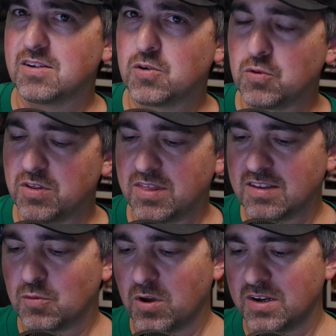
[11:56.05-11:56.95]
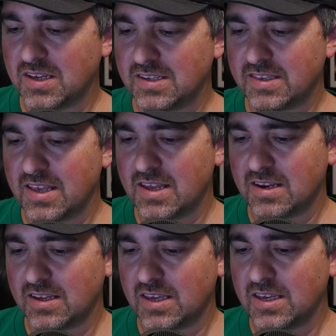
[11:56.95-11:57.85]
of cool in this one is
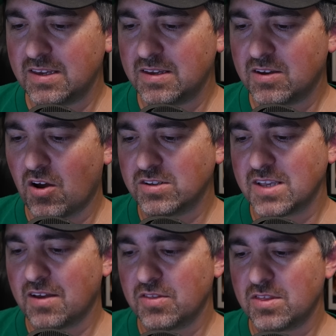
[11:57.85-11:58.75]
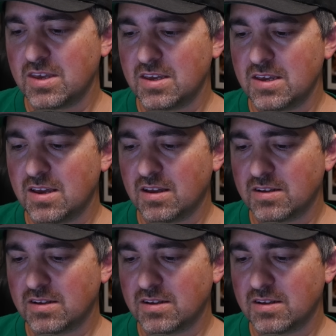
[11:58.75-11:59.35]
that he calls out the